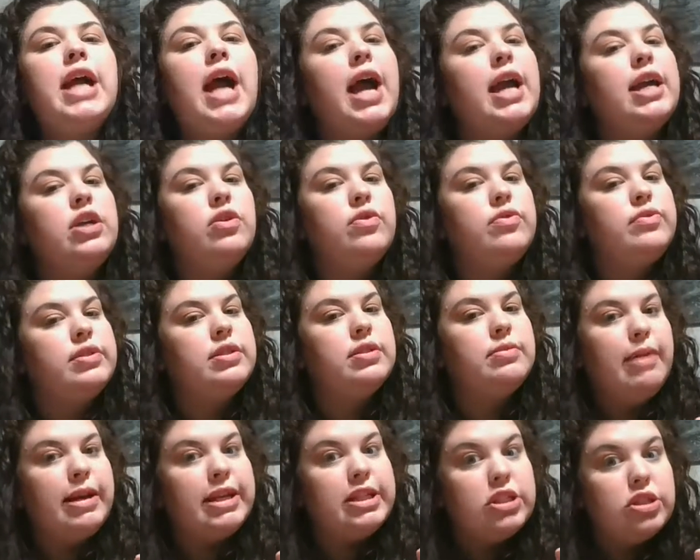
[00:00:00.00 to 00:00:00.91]
I
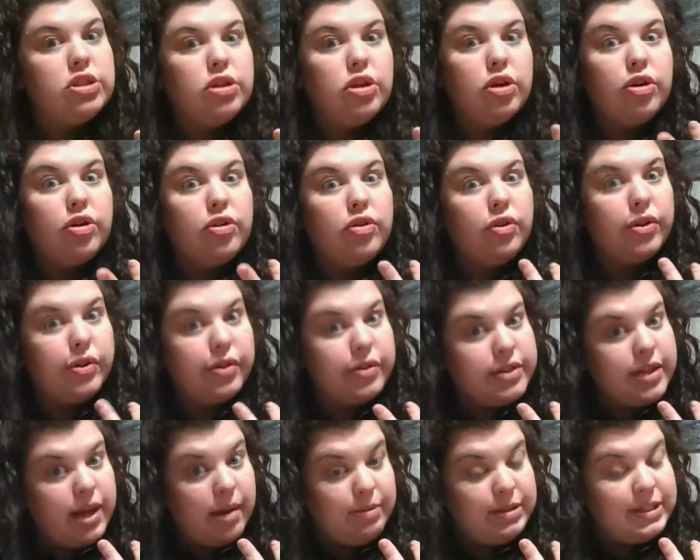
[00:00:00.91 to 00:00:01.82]
used my circle or
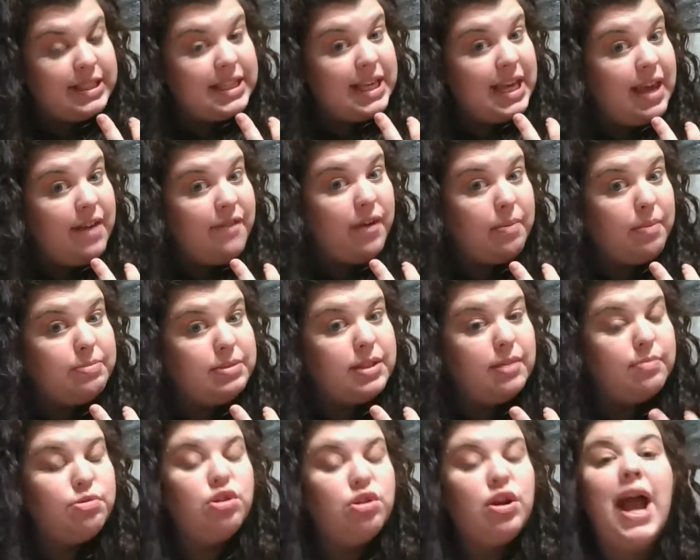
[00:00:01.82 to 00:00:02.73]
double T if I'm
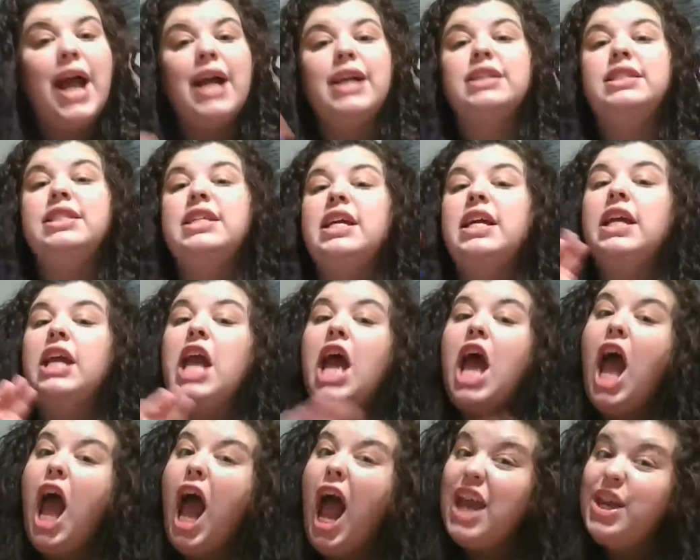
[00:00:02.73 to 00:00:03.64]
subtracting.
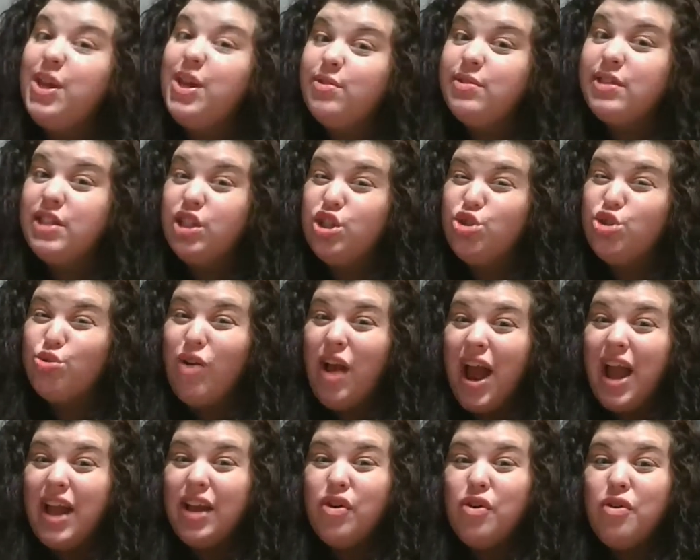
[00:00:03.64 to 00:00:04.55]
I used the
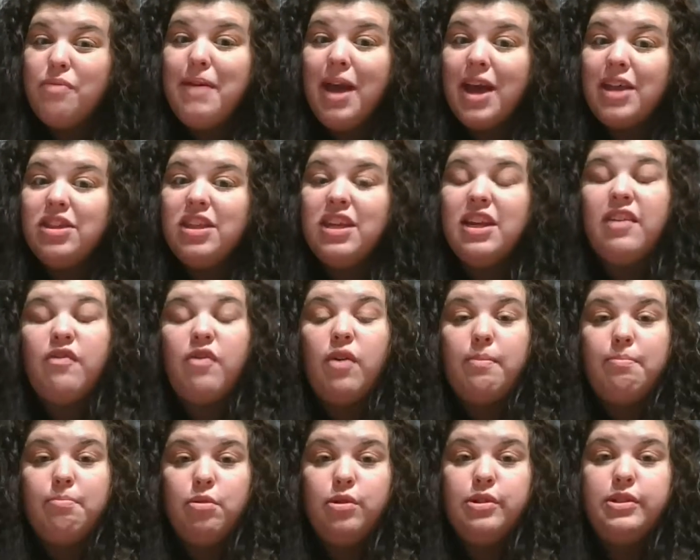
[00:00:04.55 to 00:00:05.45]
triangle method if
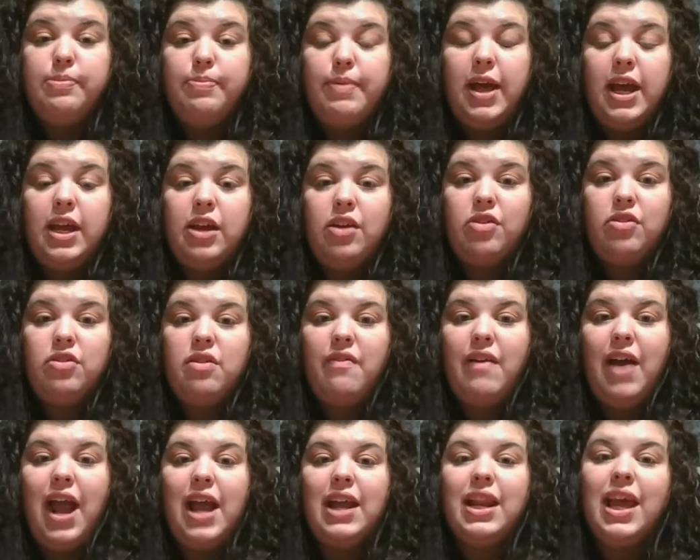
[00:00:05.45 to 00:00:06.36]
I'm multiplying or
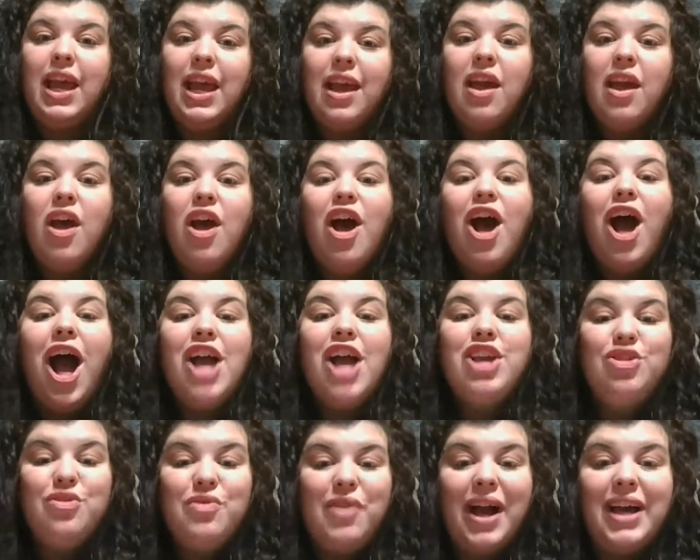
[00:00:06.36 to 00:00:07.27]
dividing.
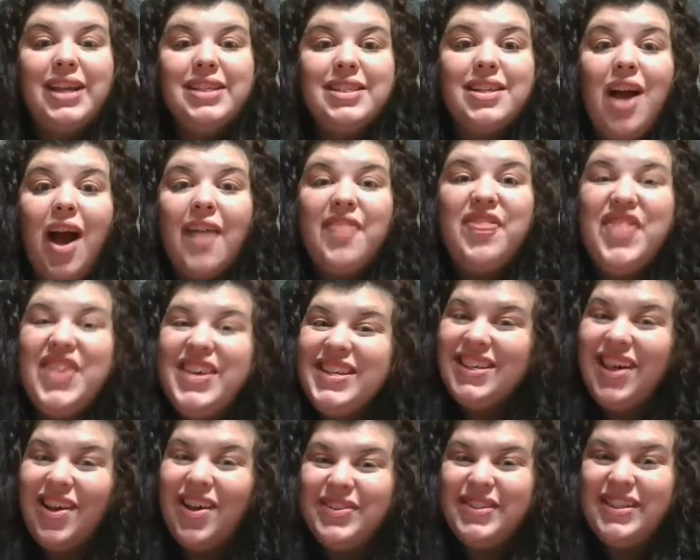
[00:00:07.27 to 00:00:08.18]
You guys got
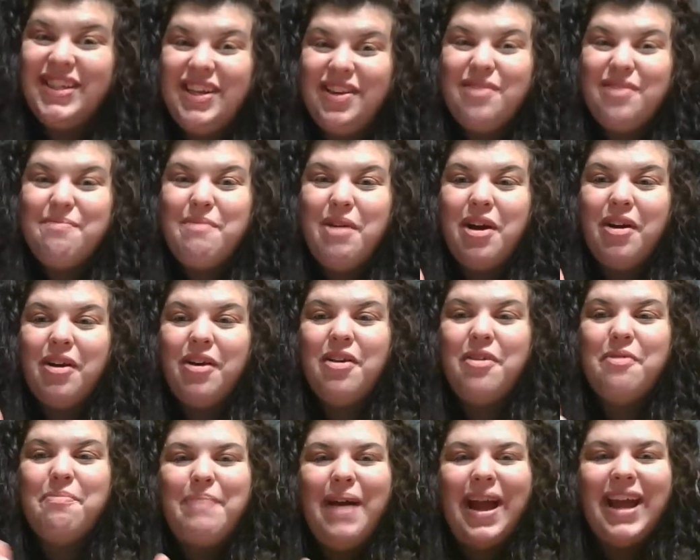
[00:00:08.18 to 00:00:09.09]
this. I'll see you
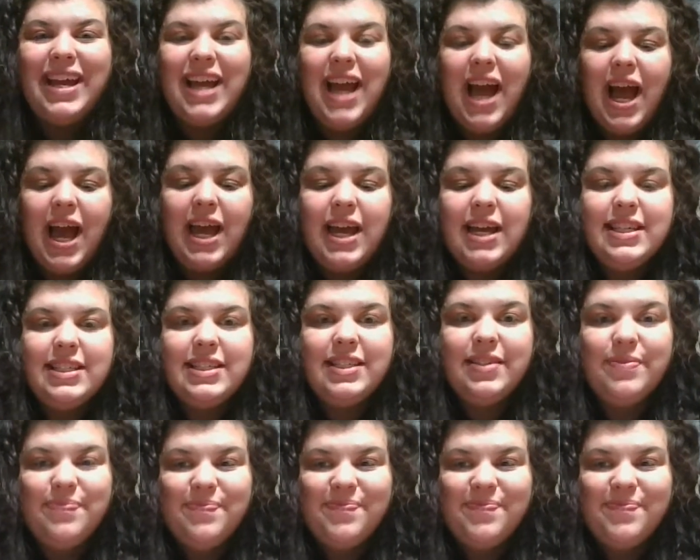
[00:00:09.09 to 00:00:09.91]
tomorrow. Bye, guys.